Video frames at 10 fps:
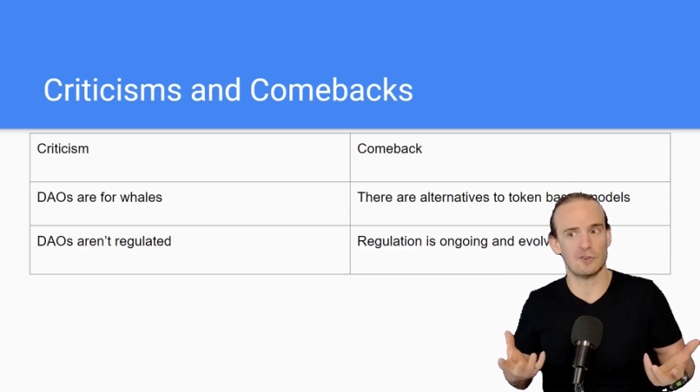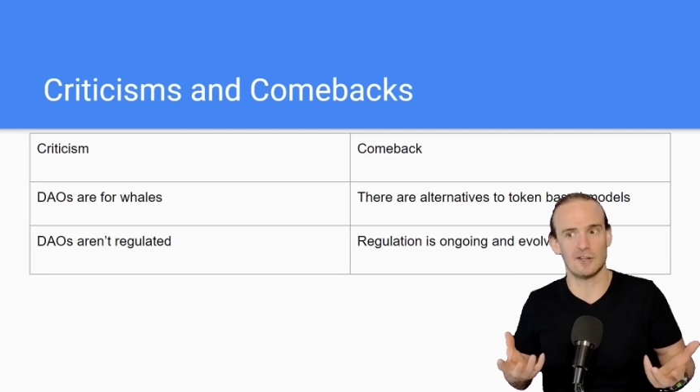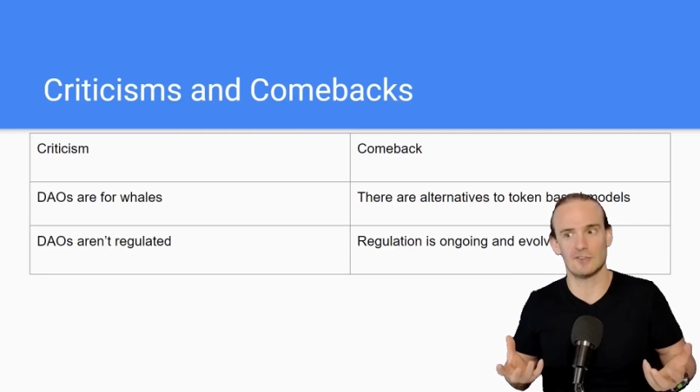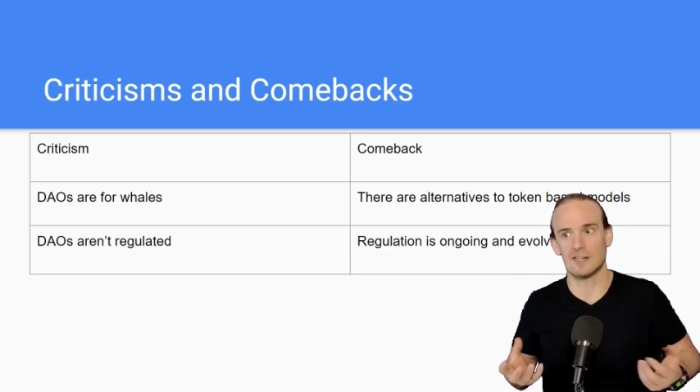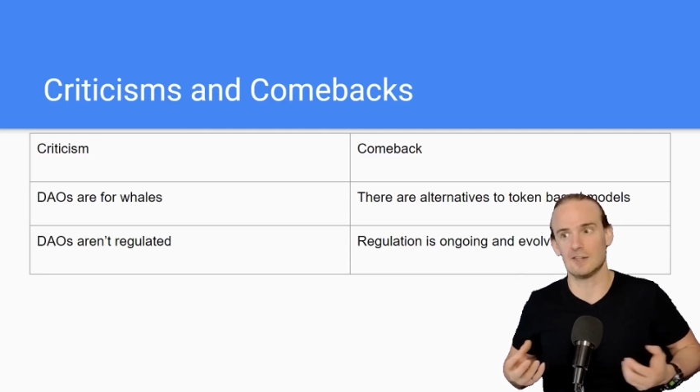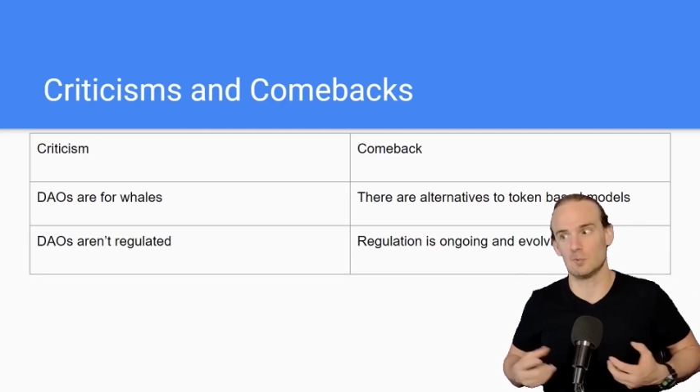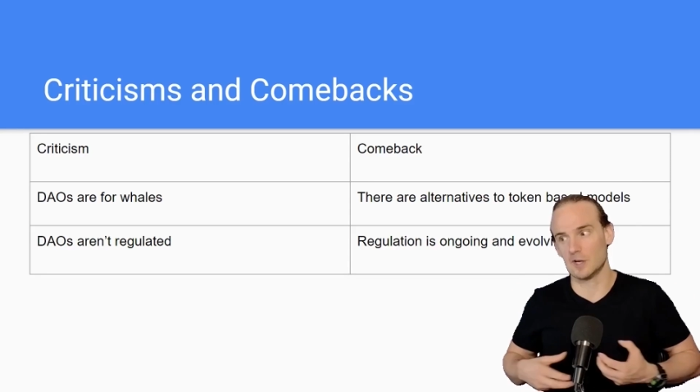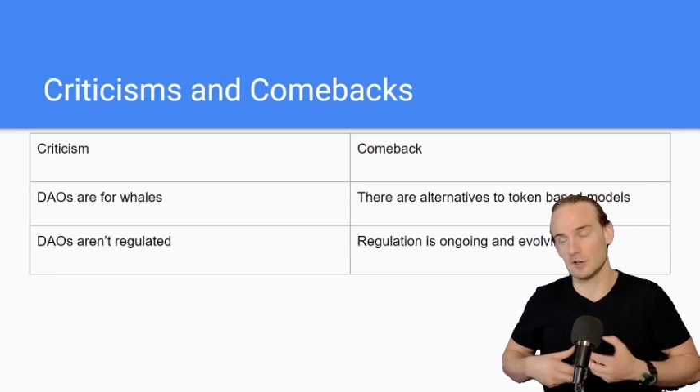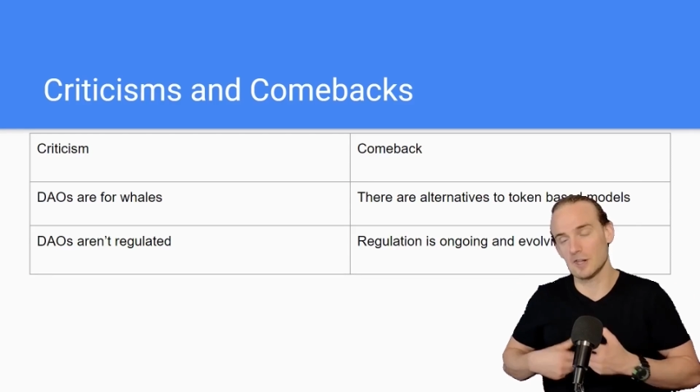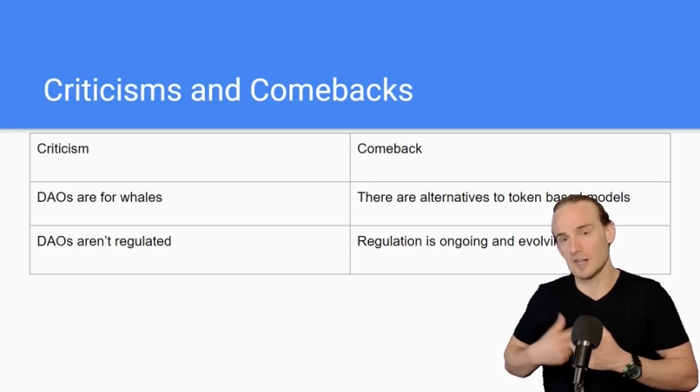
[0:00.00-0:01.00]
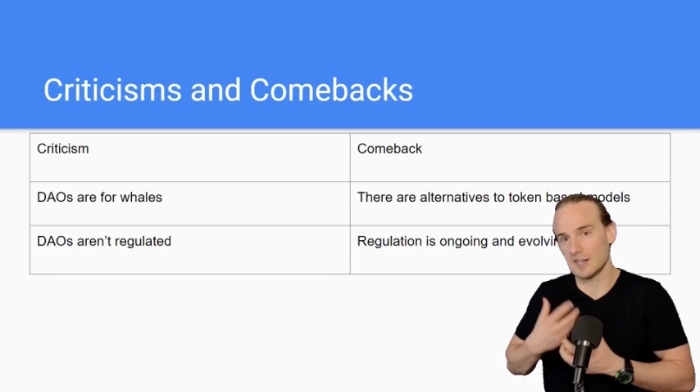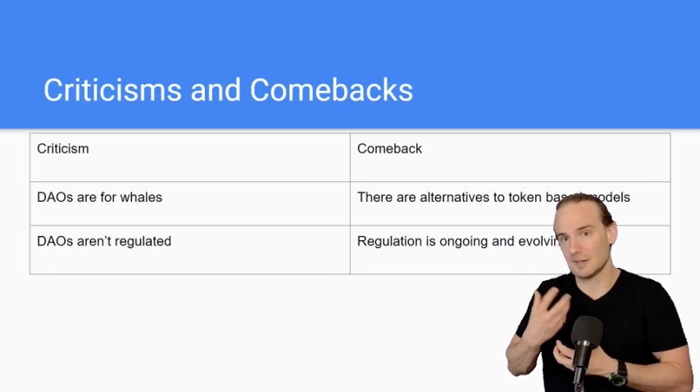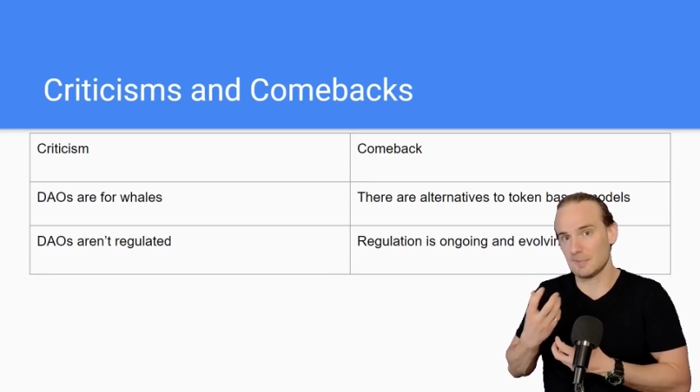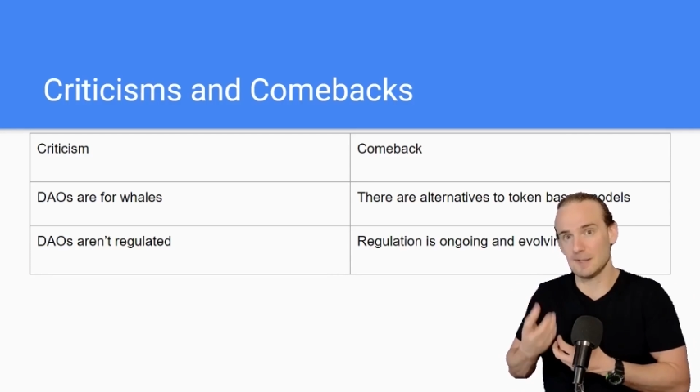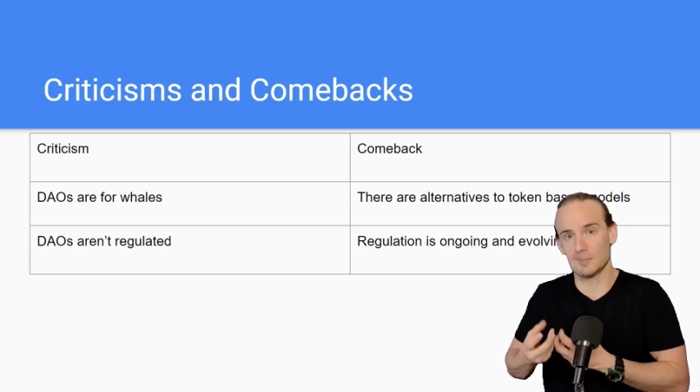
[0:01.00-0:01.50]
They say that, well,
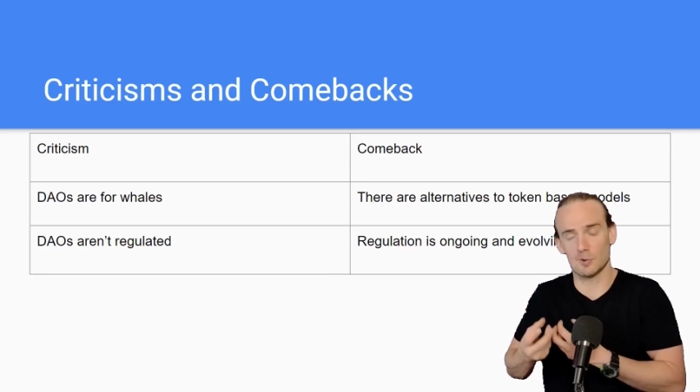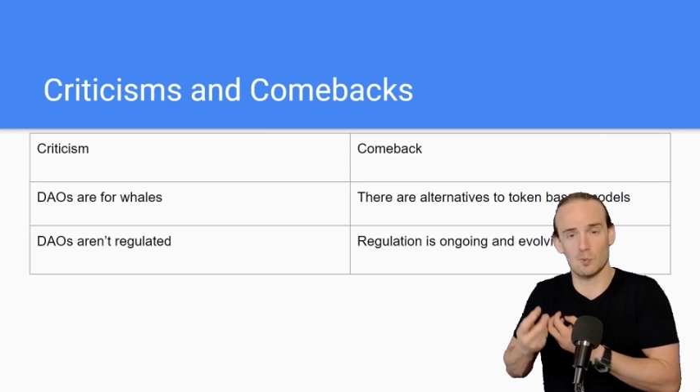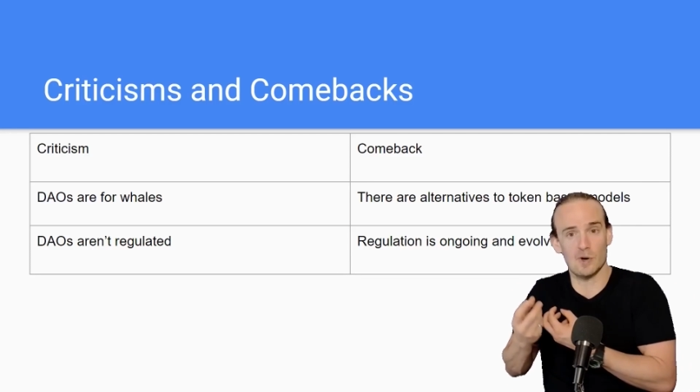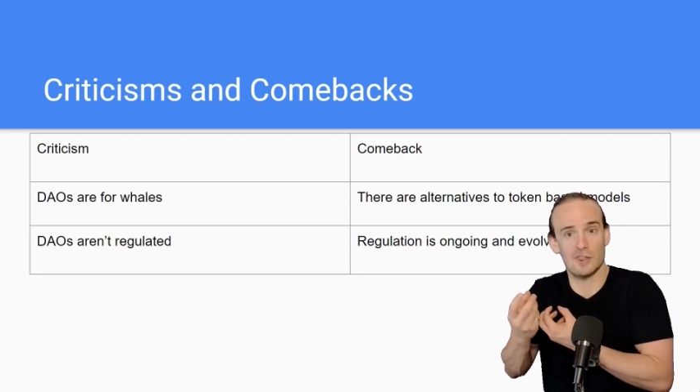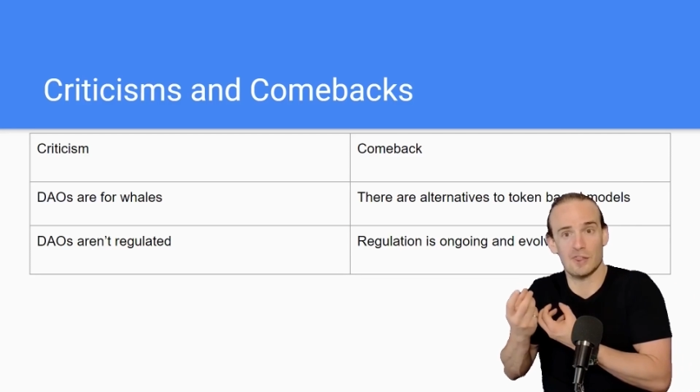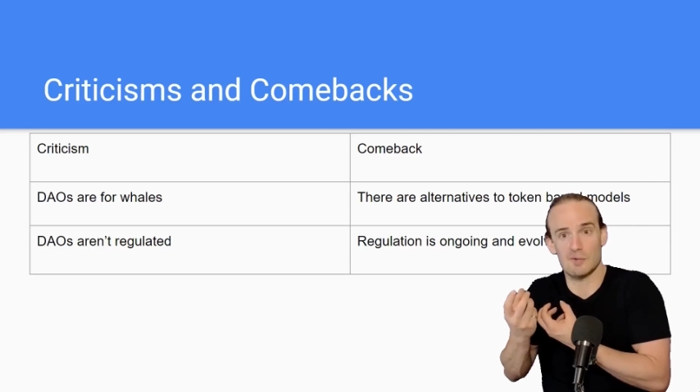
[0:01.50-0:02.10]
the people with